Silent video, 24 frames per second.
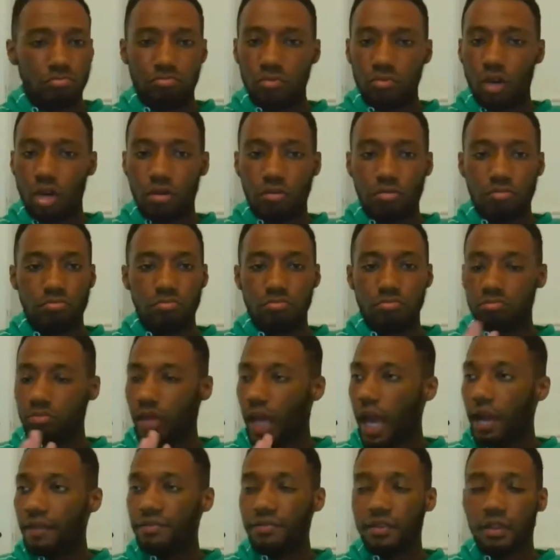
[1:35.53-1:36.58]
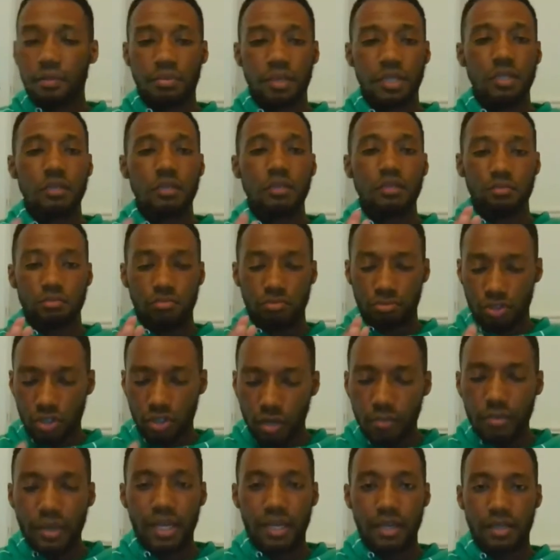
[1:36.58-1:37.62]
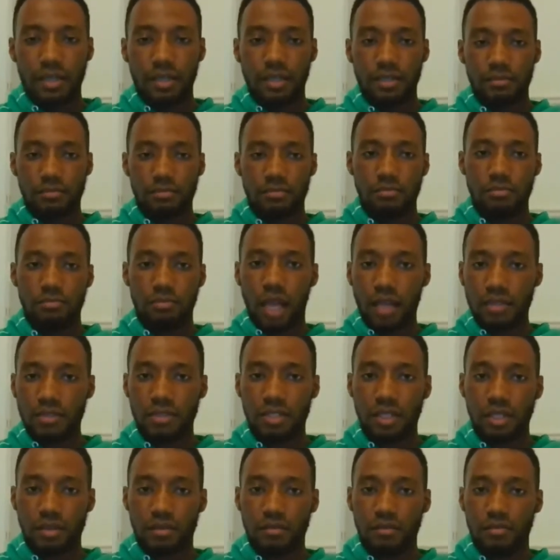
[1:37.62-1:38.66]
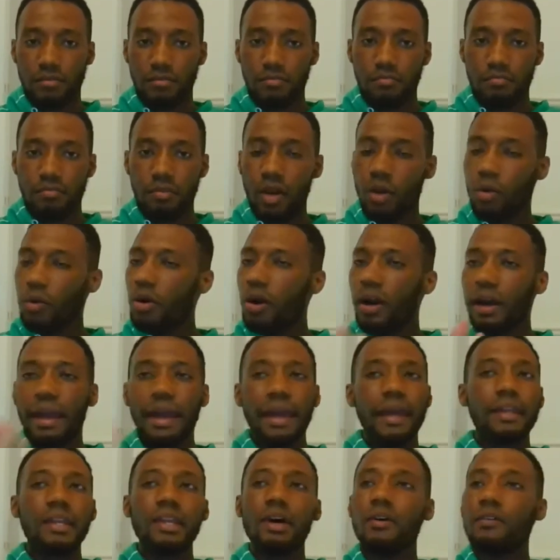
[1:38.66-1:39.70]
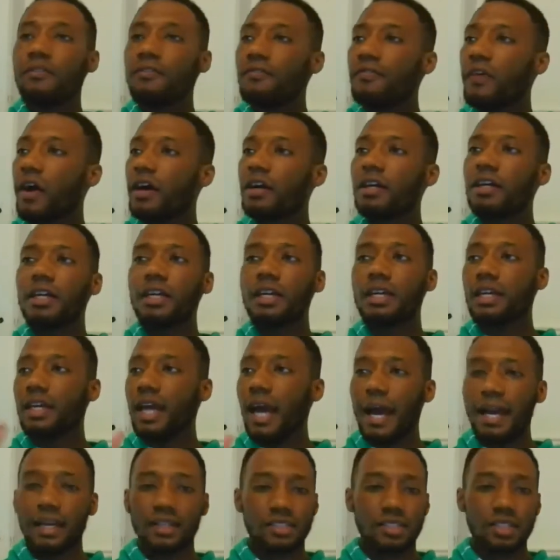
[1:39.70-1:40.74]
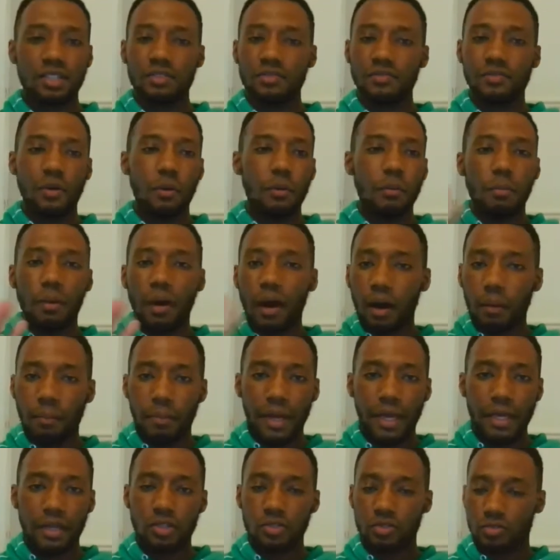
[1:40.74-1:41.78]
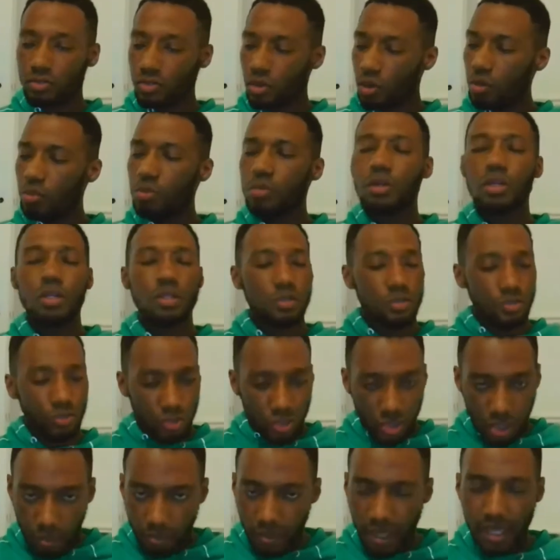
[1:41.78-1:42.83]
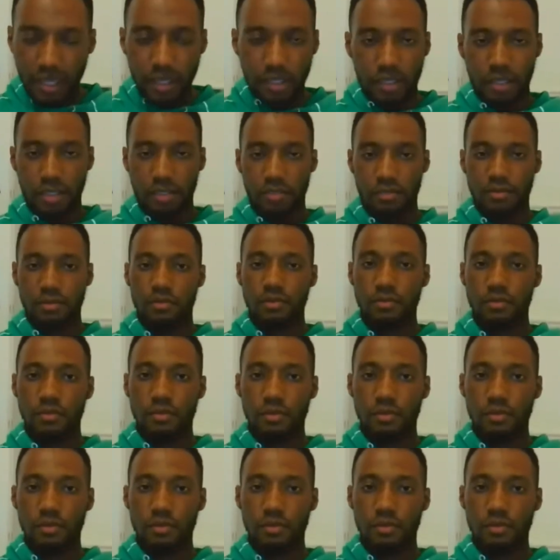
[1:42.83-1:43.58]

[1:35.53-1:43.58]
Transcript: No, they have to be Jamaican. That's it. I don't want to hear no funky accents from Barbados. No, Jamaican.